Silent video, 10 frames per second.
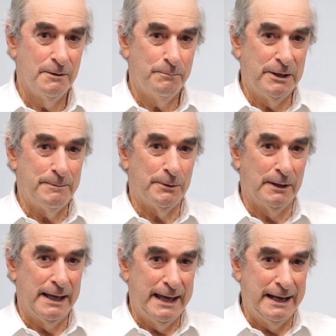
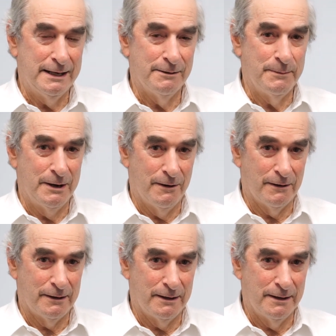People hate
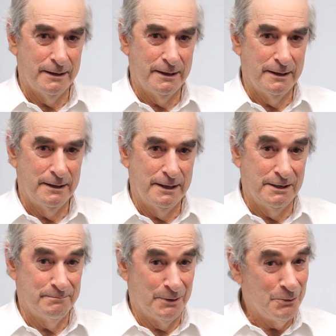America
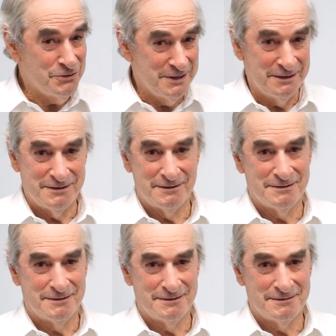in most
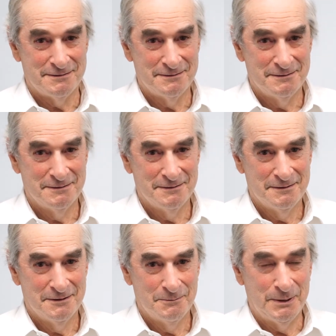instances
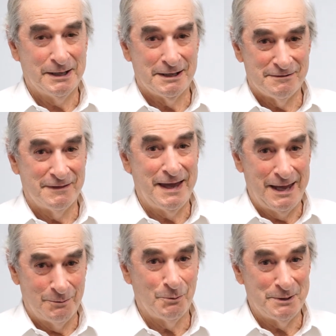because they
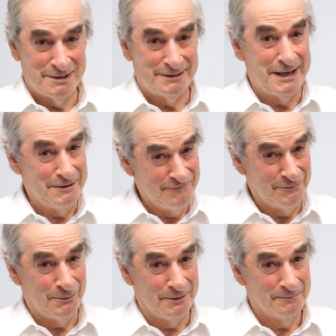hate what we stand
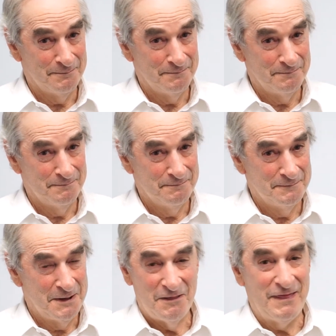for.
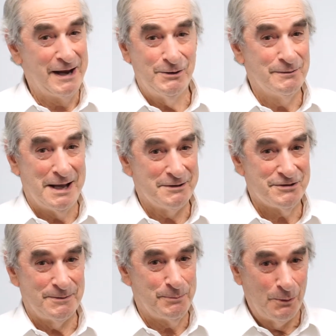They do not
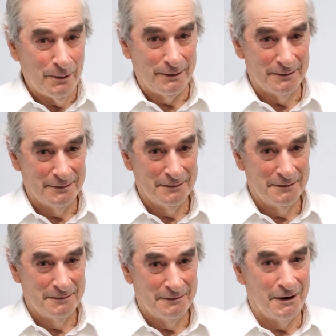support
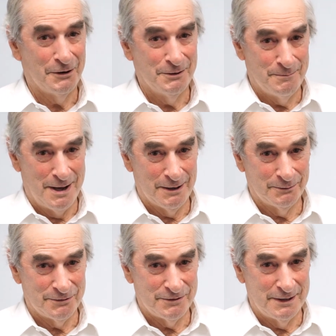our
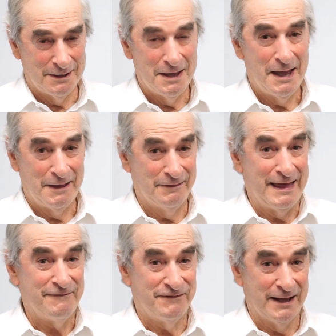democracy, and
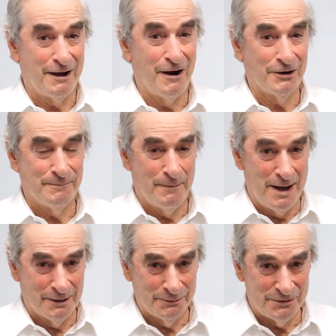they think our
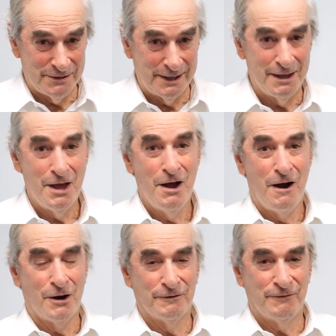democracy,
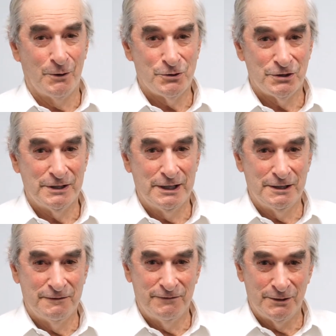our devotion to
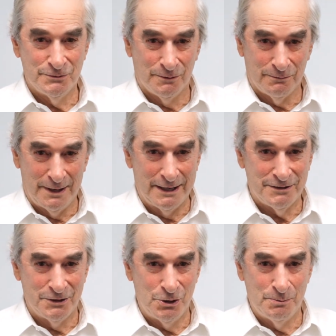individual rights
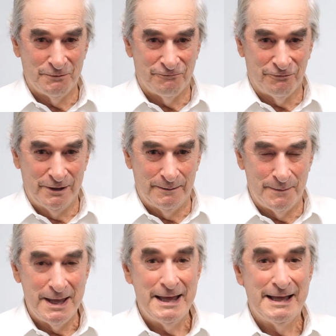and human freedom,